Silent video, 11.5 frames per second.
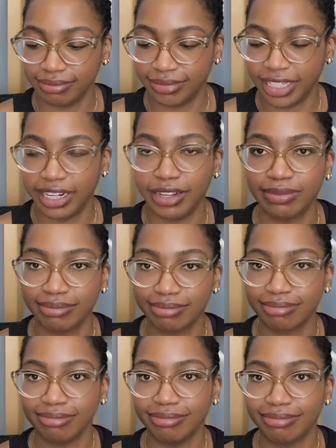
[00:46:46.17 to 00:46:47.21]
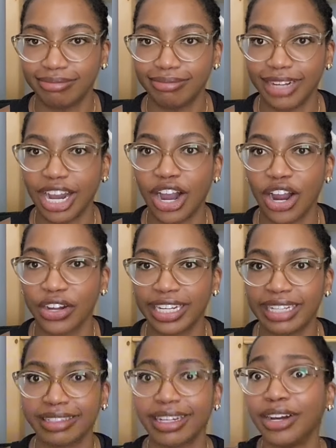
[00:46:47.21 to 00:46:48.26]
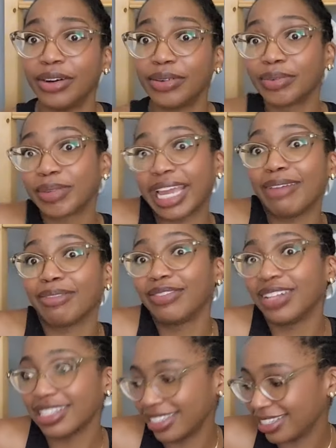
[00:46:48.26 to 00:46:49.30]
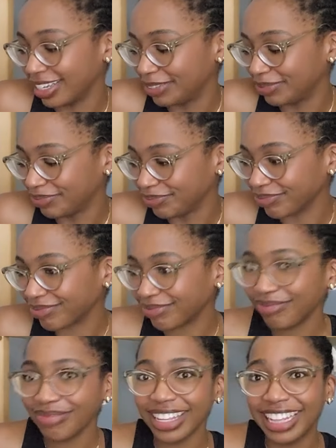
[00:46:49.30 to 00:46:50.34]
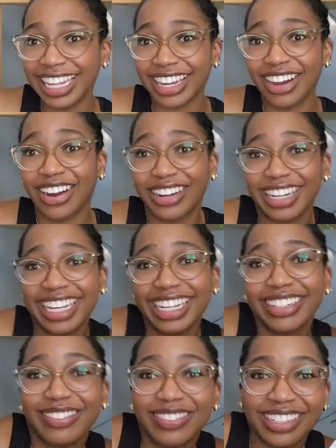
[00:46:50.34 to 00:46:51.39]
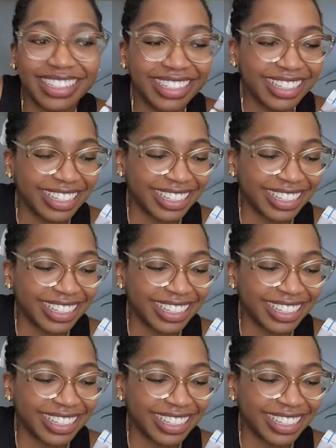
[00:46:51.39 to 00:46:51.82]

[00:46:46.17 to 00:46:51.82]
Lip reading: you know, a hardy, oh, okay, we've lost the sun. Like a hardy wool.